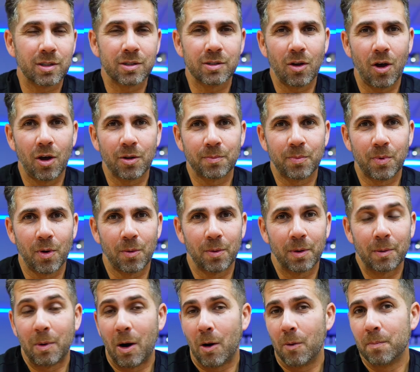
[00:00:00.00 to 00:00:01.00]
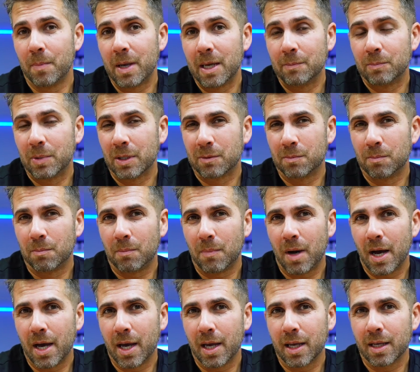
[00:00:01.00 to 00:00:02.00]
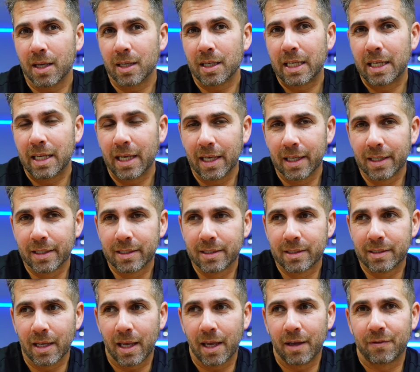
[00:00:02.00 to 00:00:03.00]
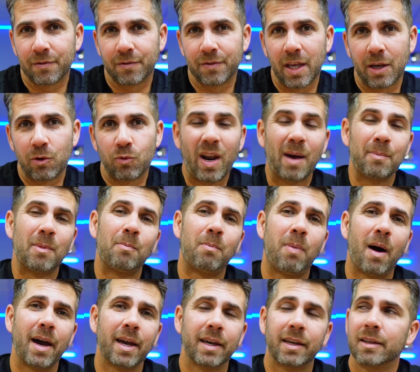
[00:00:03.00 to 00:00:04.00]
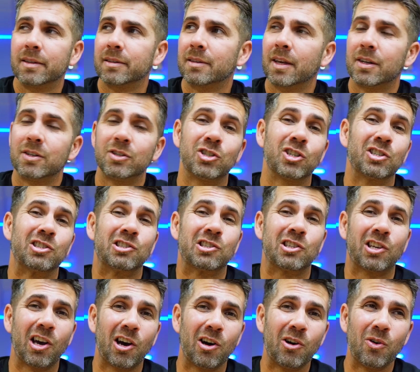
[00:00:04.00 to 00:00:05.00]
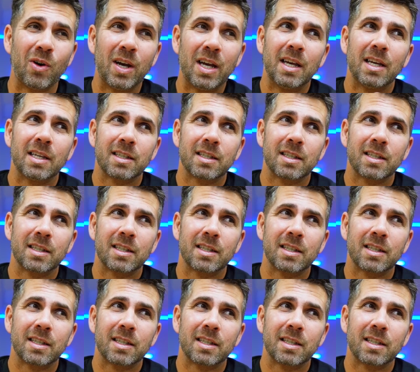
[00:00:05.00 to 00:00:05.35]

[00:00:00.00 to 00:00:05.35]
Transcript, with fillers: is not probably about me, but my kids, if they grab a bike and then just go,